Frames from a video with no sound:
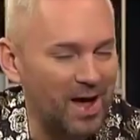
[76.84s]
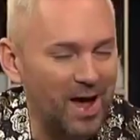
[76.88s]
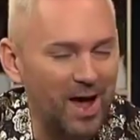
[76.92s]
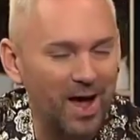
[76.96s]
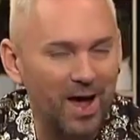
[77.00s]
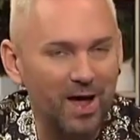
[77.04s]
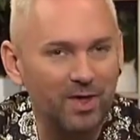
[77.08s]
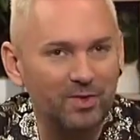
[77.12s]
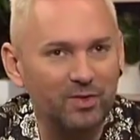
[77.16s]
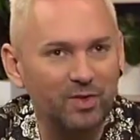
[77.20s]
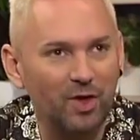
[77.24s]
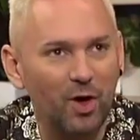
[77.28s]

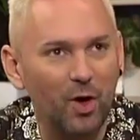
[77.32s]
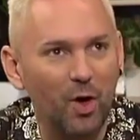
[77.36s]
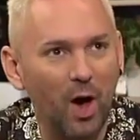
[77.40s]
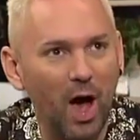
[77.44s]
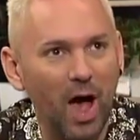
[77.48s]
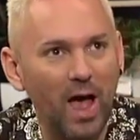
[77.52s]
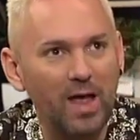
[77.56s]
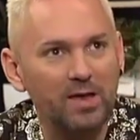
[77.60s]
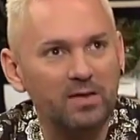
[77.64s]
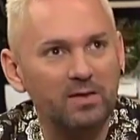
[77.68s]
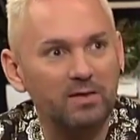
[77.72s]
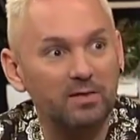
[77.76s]
uh, so
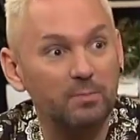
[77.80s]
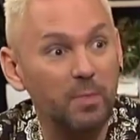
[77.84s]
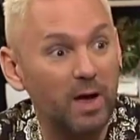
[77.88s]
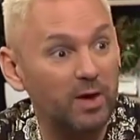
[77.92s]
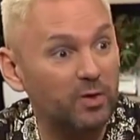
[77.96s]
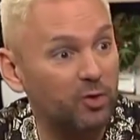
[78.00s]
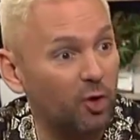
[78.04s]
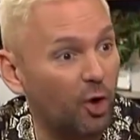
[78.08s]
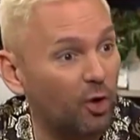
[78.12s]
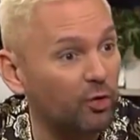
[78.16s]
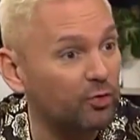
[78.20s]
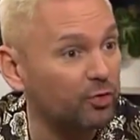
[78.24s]
I did
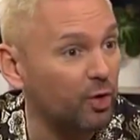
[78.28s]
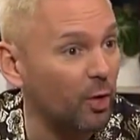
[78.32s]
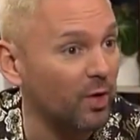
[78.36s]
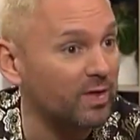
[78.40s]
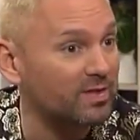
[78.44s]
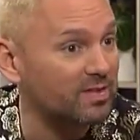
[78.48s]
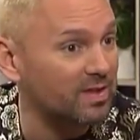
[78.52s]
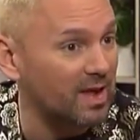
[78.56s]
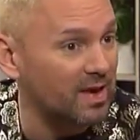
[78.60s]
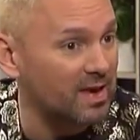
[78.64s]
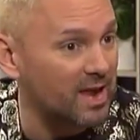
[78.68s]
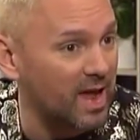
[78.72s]
my dog show
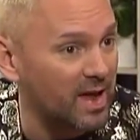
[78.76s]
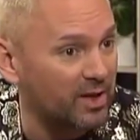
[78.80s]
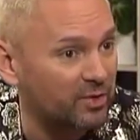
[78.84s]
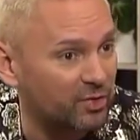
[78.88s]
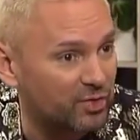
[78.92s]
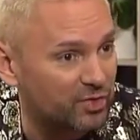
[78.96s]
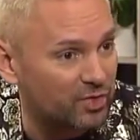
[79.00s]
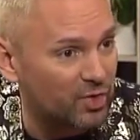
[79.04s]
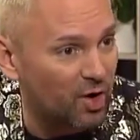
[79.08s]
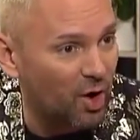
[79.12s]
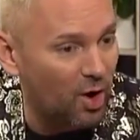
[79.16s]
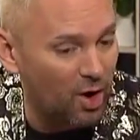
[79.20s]
on Sunday,
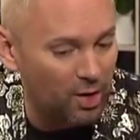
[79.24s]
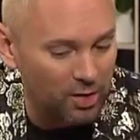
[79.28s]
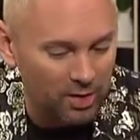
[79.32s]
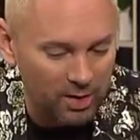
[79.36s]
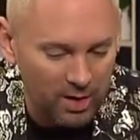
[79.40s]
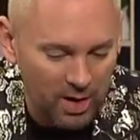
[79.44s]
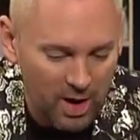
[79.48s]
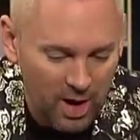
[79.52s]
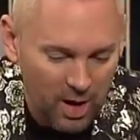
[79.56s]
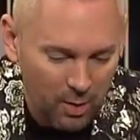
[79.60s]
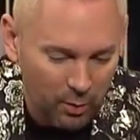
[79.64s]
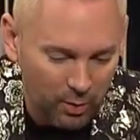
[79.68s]
just
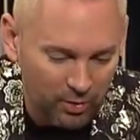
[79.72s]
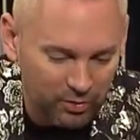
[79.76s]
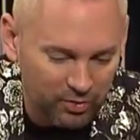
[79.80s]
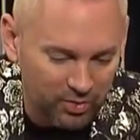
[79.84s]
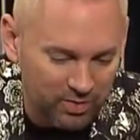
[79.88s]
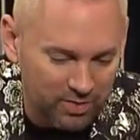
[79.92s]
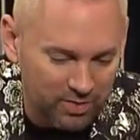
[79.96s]
gone, nice.